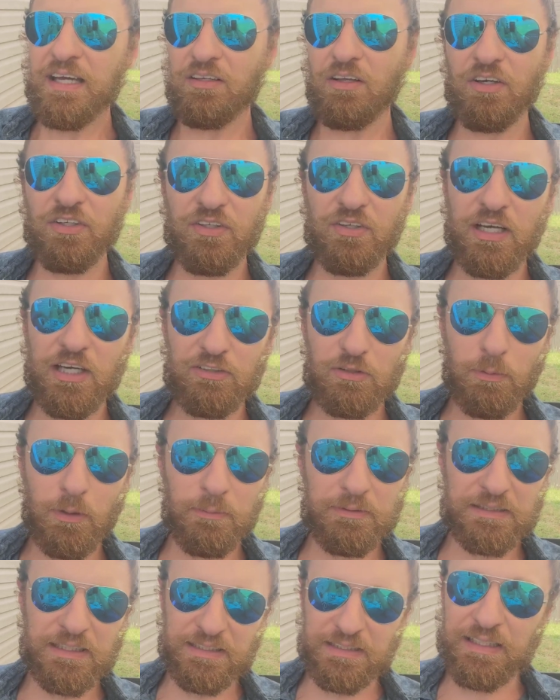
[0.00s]
A lot of you guys are
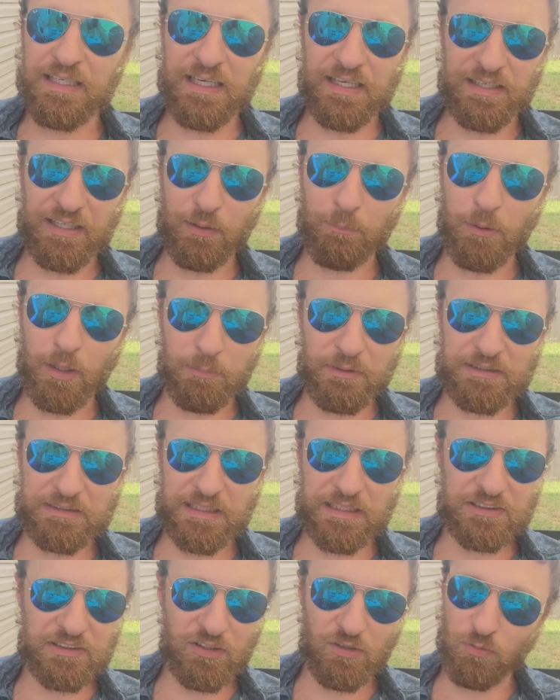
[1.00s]
probably saying, yeah, that'll probably
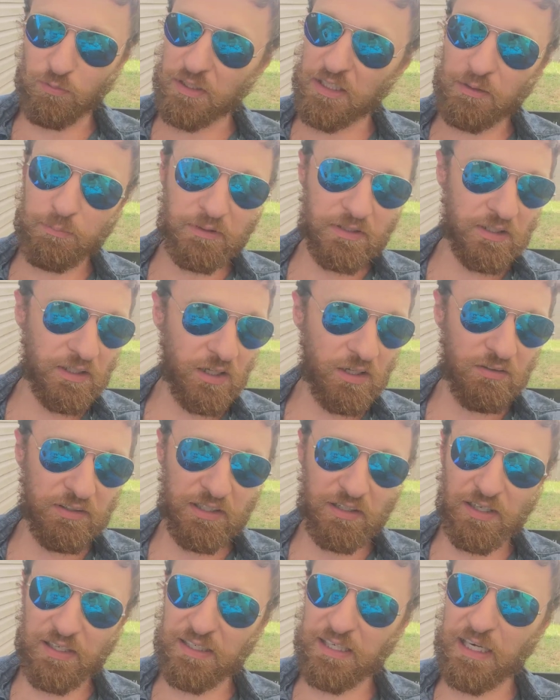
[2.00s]
change in a week. But no,
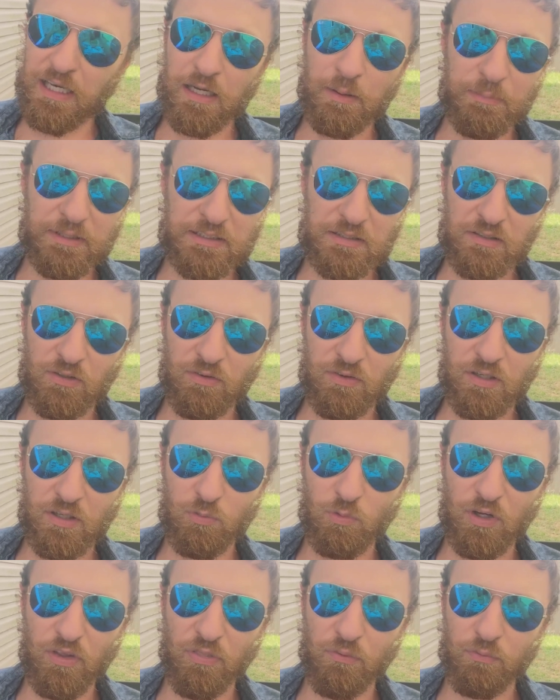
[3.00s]
here I am. It's going
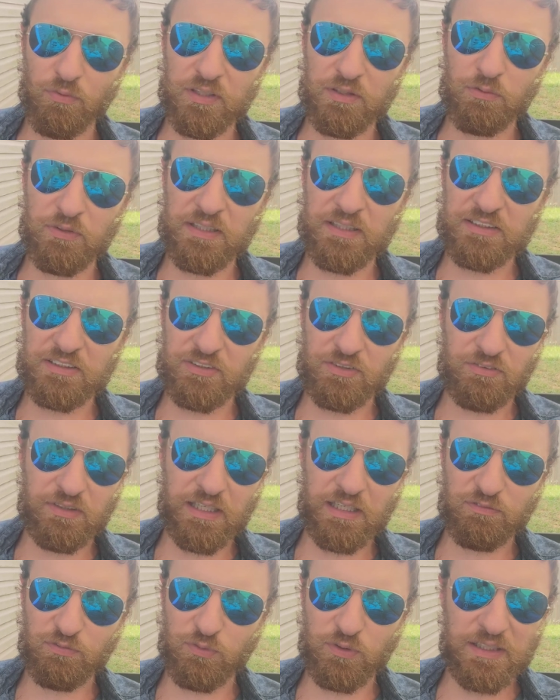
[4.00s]
on, what, 3 weeks,
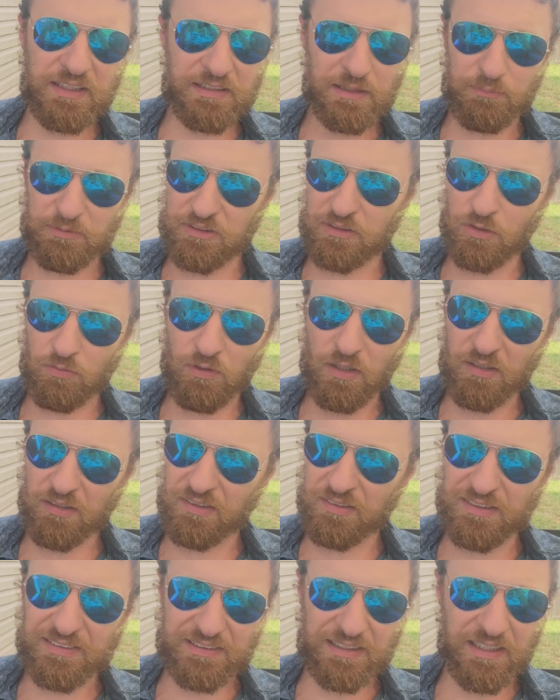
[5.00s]
2.5 weeks. I'm still
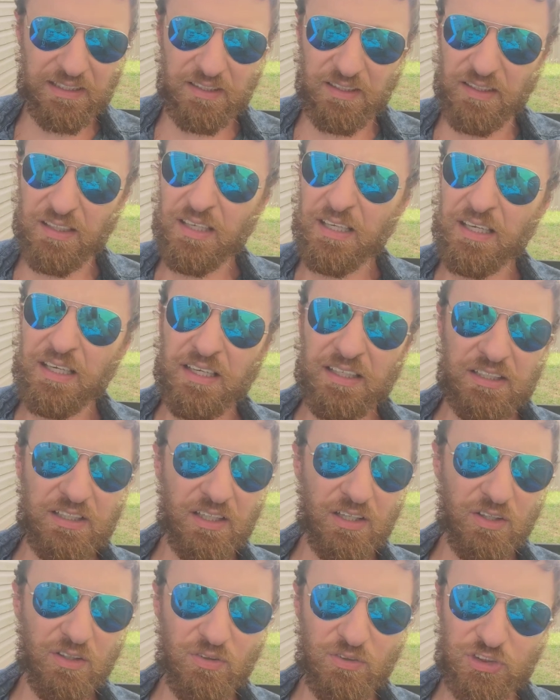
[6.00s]
rocking this kind of,
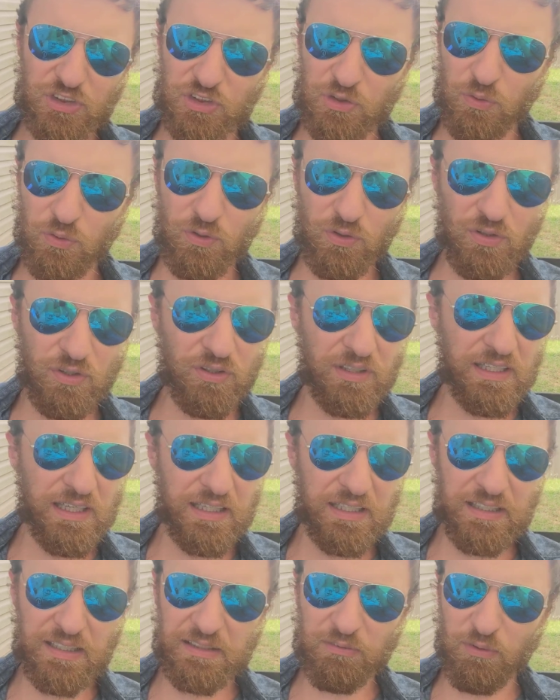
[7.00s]
short,
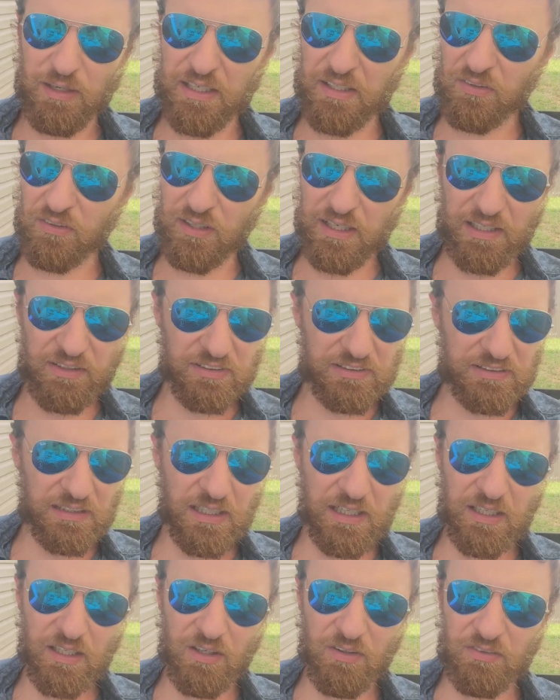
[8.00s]
kind of regular
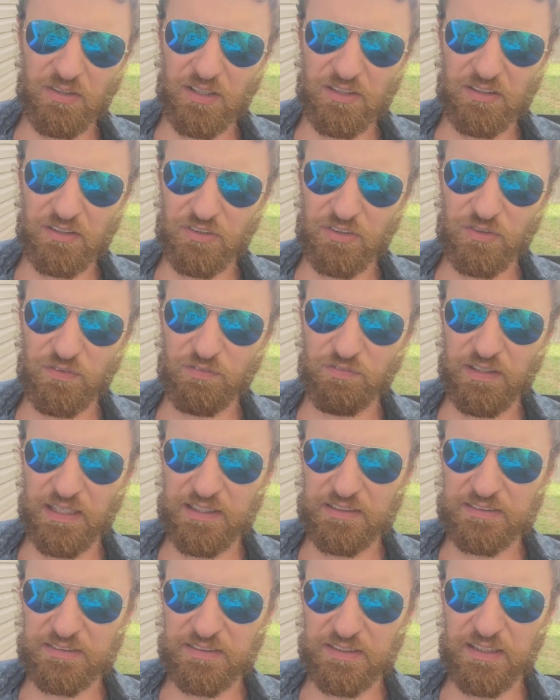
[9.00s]
hairstyle, nothing too
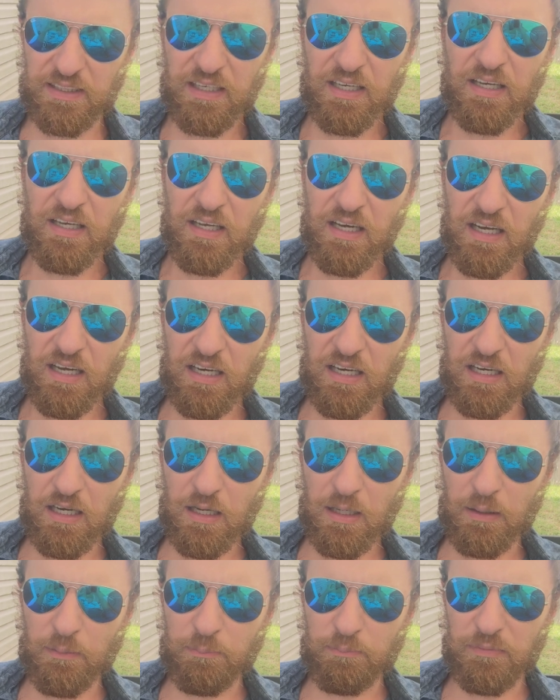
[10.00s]
fancy.
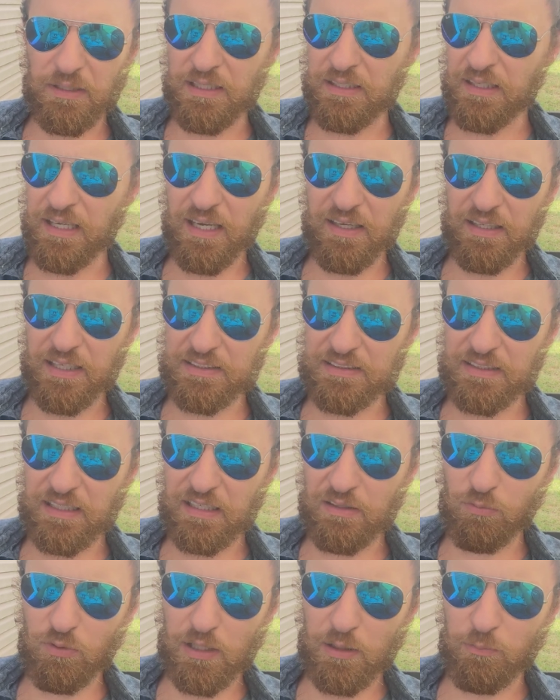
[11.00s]
And yeah, that's
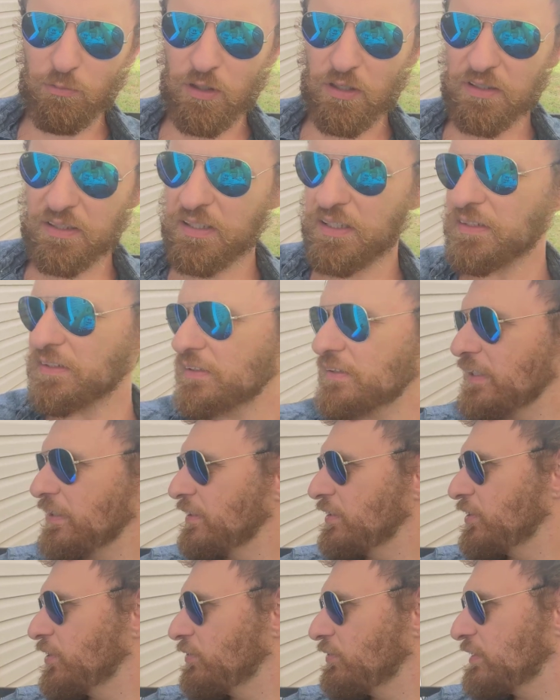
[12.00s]
kind of what I'm rocking, just
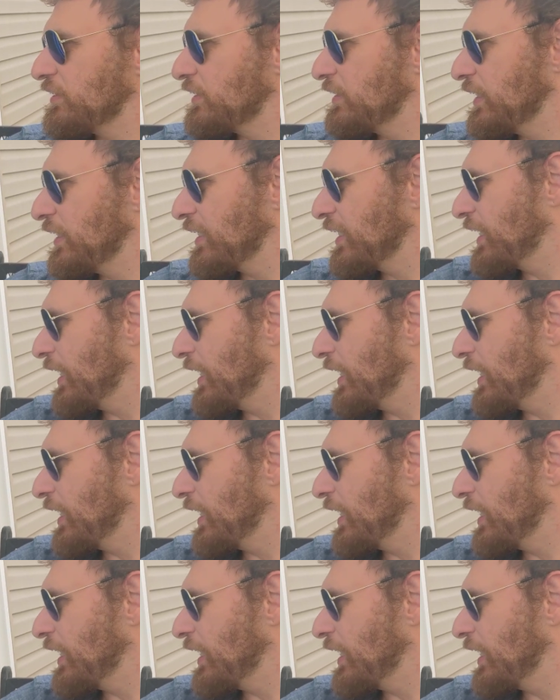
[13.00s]
letting it do its thing.